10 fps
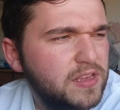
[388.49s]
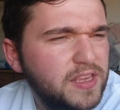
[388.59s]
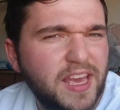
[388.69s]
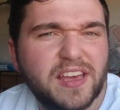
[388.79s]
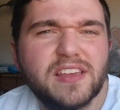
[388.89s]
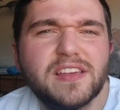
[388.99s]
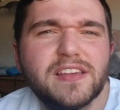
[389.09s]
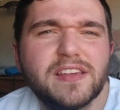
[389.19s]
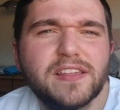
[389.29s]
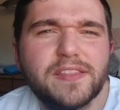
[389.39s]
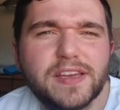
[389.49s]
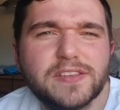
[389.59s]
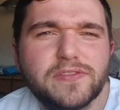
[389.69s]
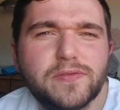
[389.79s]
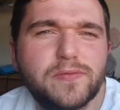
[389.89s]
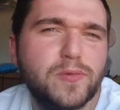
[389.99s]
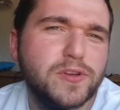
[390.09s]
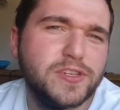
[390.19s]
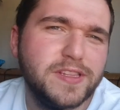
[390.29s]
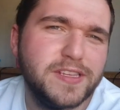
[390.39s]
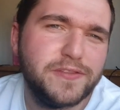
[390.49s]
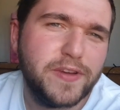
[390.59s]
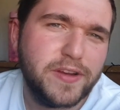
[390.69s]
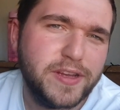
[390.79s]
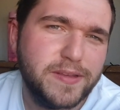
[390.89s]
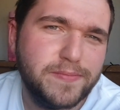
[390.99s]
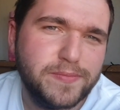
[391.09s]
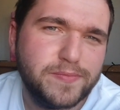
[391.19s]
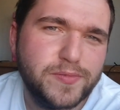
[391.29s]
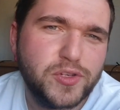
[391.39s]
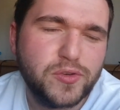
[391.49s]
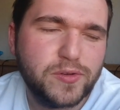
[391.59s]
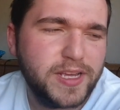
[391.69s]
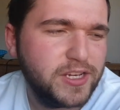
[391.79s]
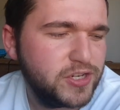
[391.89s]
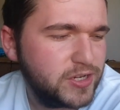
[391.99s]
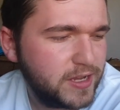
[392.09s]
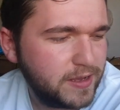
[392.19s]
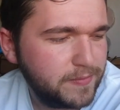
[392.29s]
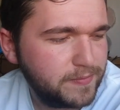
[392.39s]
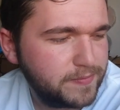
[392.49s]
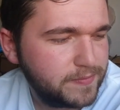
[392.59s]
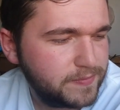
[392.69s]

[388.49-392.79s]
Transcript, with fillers: yeah, thanks for watching this very shortish um,